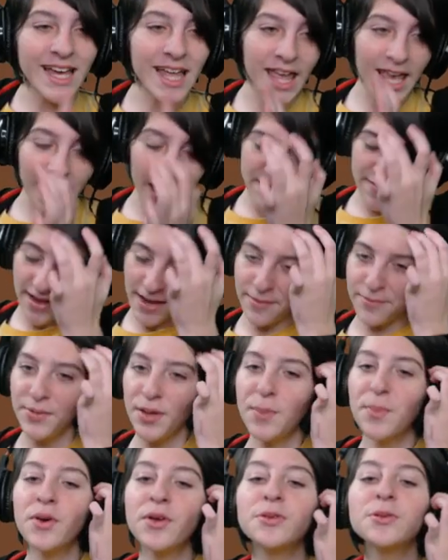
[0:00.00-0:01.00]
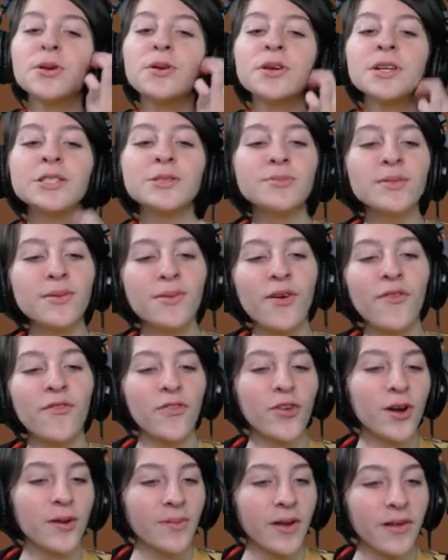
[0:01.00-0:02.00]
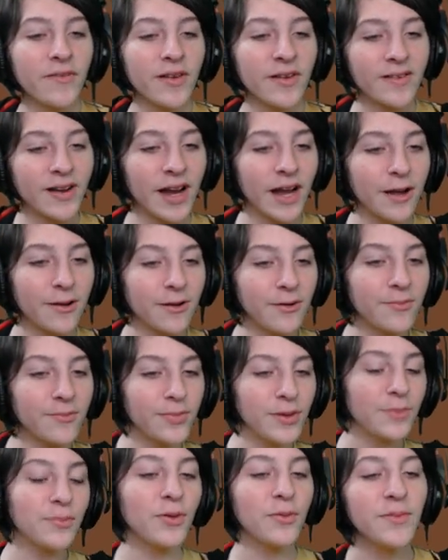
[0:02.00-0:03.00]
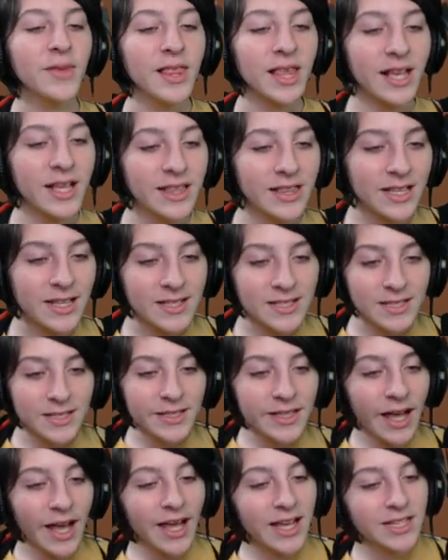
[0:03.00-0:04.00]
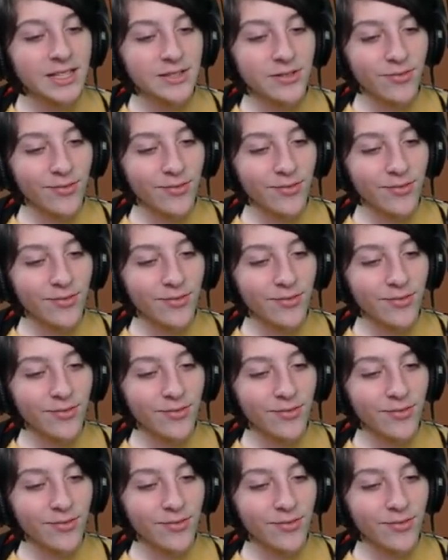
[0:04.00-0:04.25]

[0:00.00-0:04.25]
Like, I've had people notice me before, but I've never had people be like this nice.